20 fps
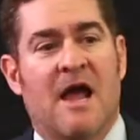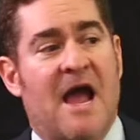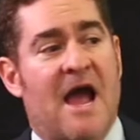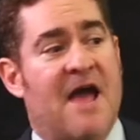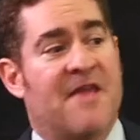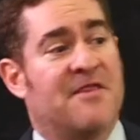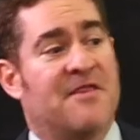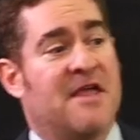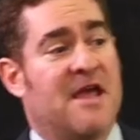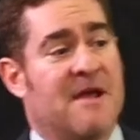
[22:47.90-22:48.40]

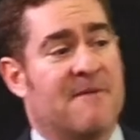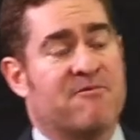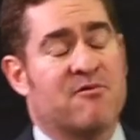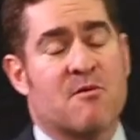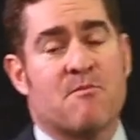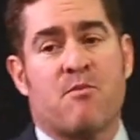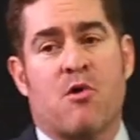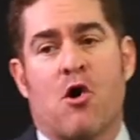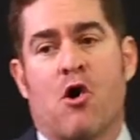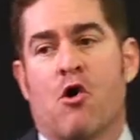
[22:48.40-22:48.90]
And they
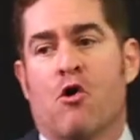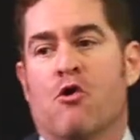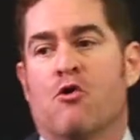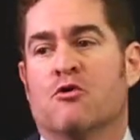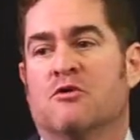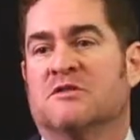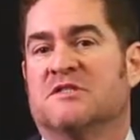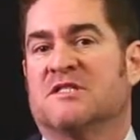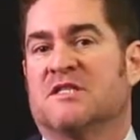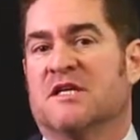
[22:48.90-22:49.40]

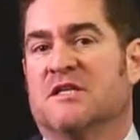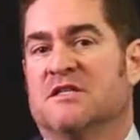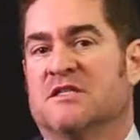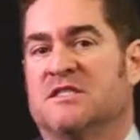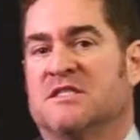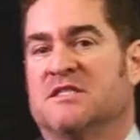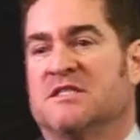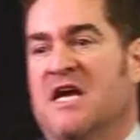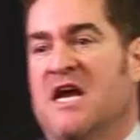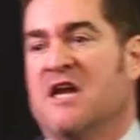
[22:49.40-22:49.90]
proposed in the
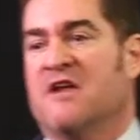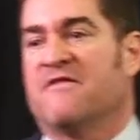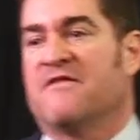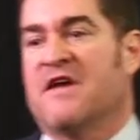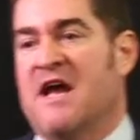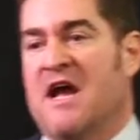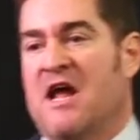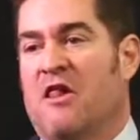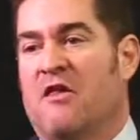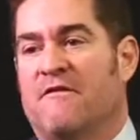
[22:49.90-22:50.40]
state of
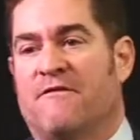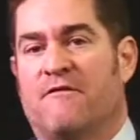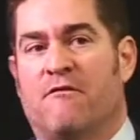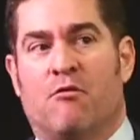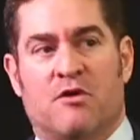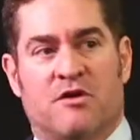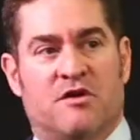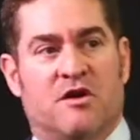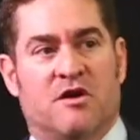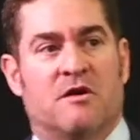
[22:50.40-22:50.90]

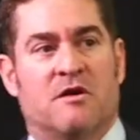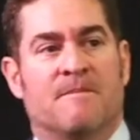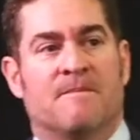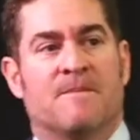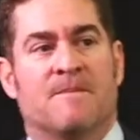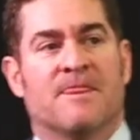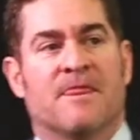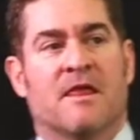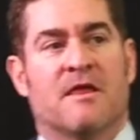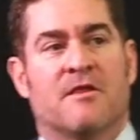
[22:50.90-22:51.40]
California
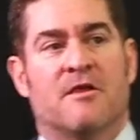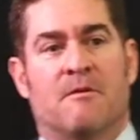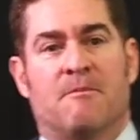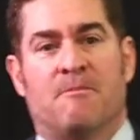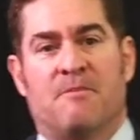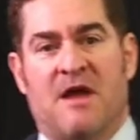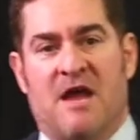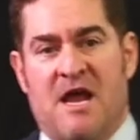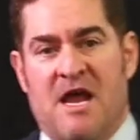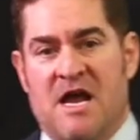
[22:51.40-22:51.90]
the
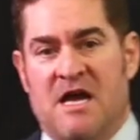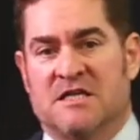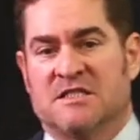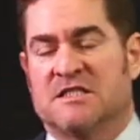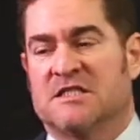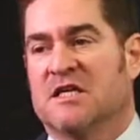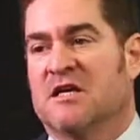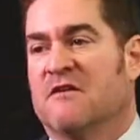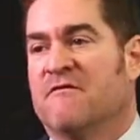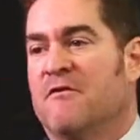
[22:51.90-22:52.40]

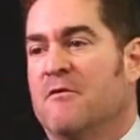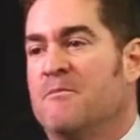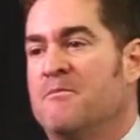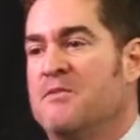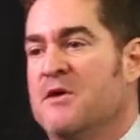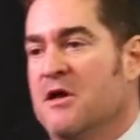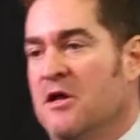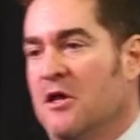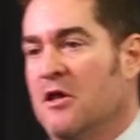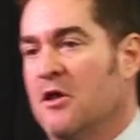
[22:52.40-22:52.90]
passing of a
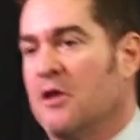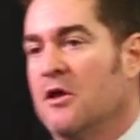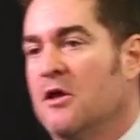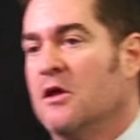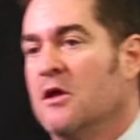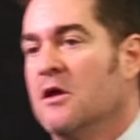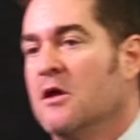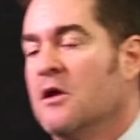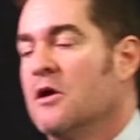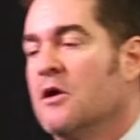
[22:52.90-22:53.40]
bill
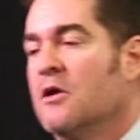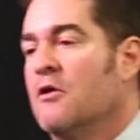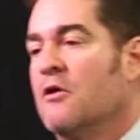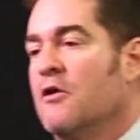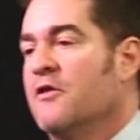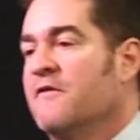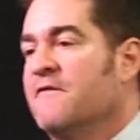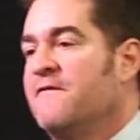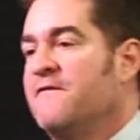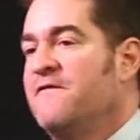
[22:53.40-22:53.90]

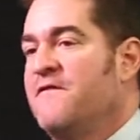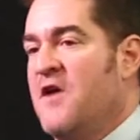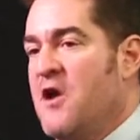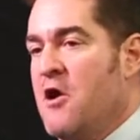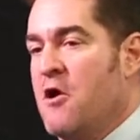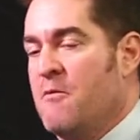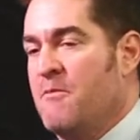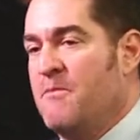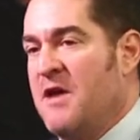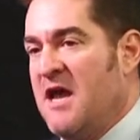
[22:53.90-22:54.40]
called the
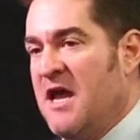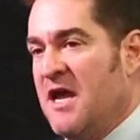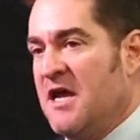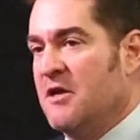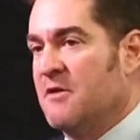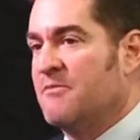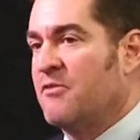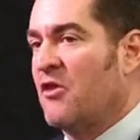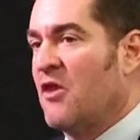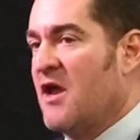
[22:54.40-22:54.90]
Fair Pay
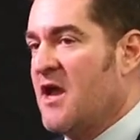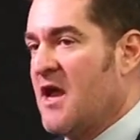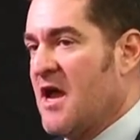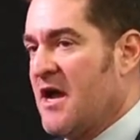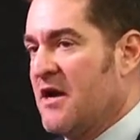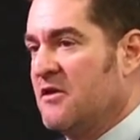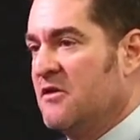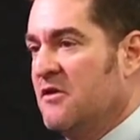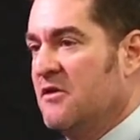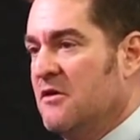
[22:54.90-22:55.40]
to Play
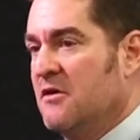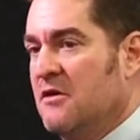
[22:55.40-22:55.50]
Act.